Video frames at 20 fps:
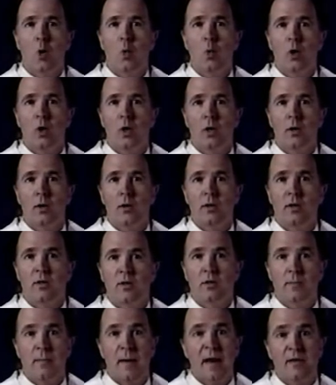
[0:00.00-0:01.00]
were
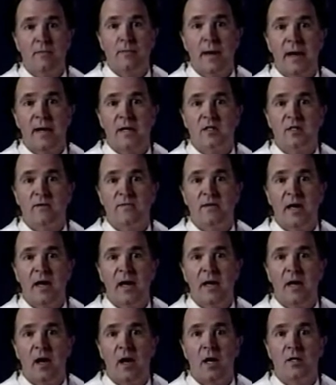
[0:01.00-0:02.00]
the mathematics of
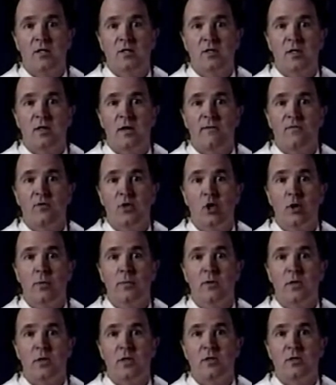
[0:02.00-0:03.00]
chaos, of
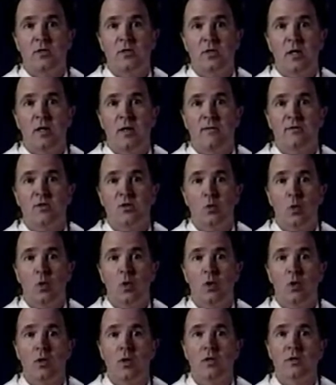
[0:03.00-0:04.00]
turbulence, of
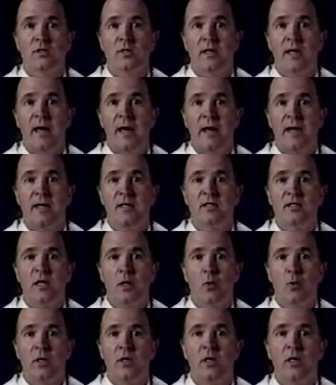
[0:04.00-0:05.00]
swirls and eddies
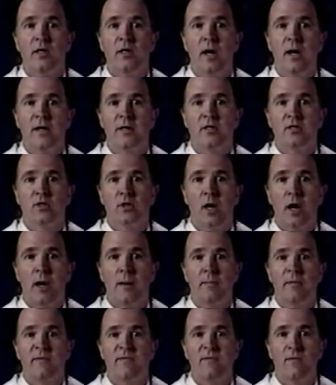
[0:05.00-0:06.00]
that we could not
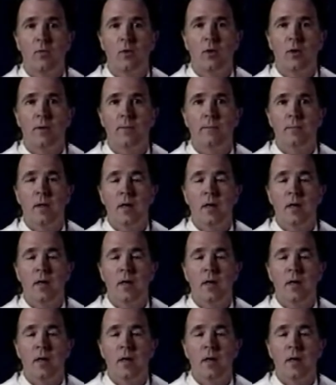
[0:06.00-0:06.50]
describe before.